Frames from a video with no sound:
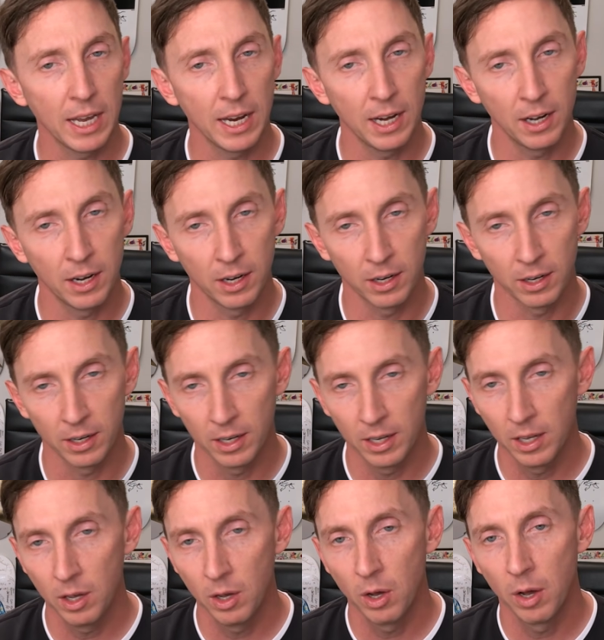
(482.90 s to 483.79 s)
air
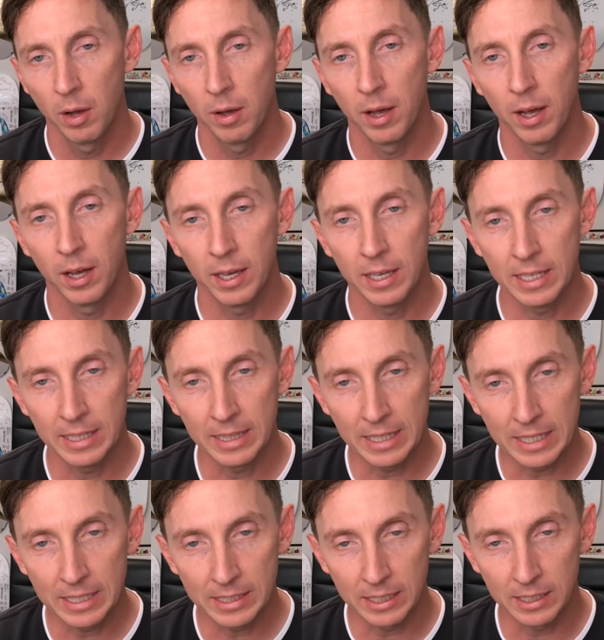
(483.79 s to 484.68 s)
in
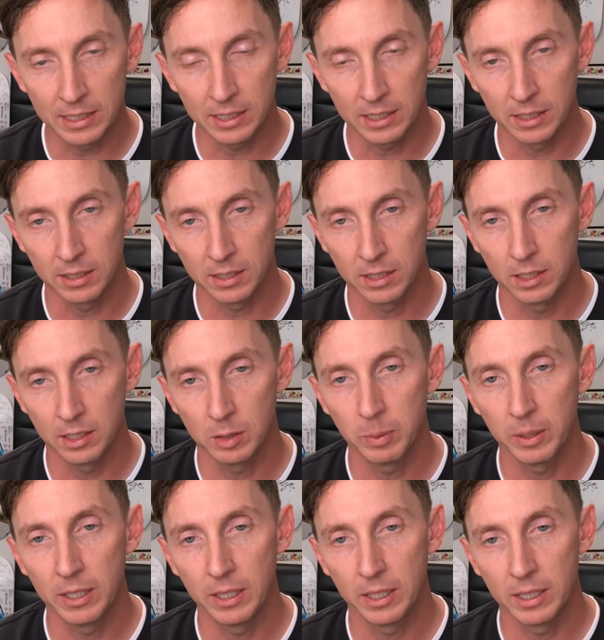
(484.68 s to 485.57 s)
these instances
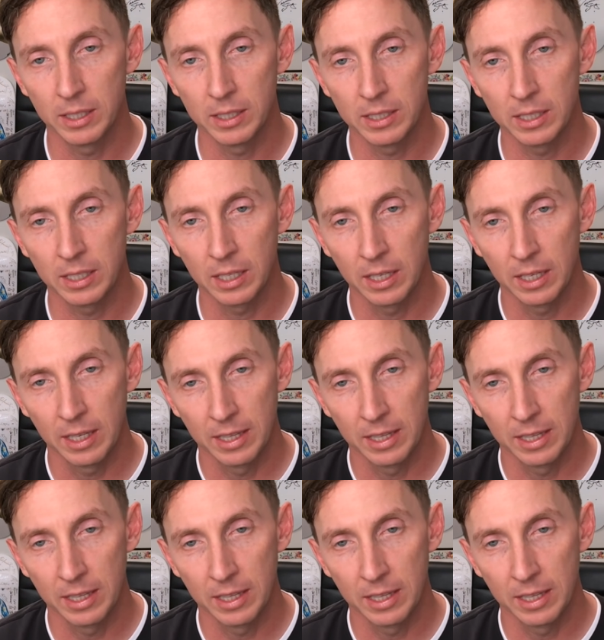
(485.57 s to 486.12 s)
because